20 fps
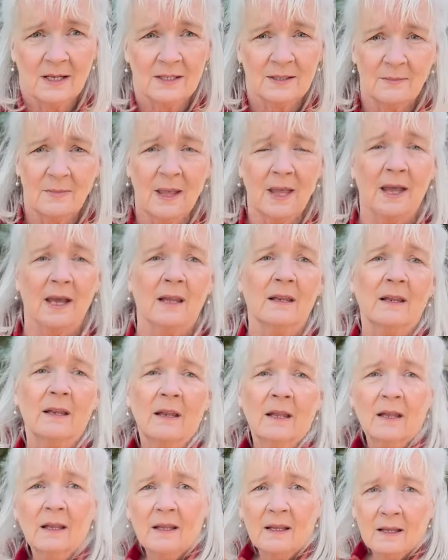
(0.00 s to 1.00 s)
as yeah. bad.
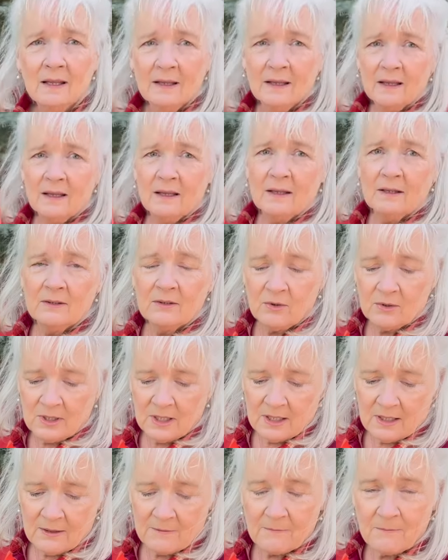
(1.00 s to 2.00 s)
But okay. we're
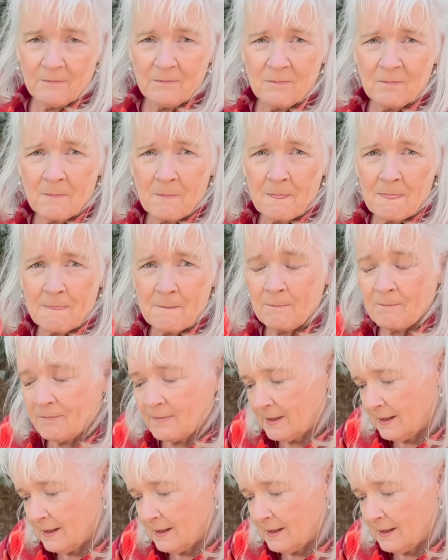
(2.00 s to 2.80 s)
doing real life prepping